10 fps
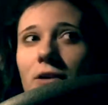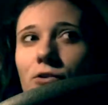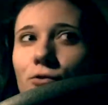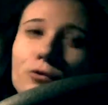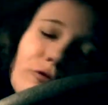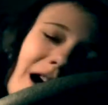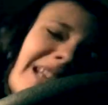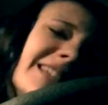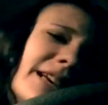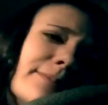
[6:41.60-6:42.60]
to
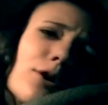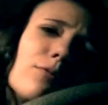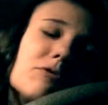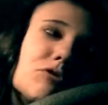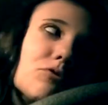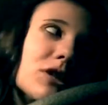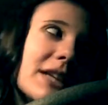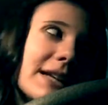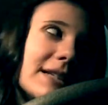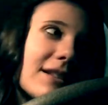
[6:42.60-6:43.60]
find him? Or would you
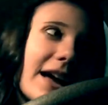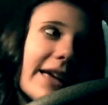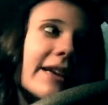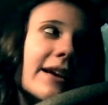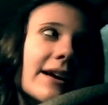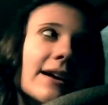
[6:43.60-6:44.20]
send, like,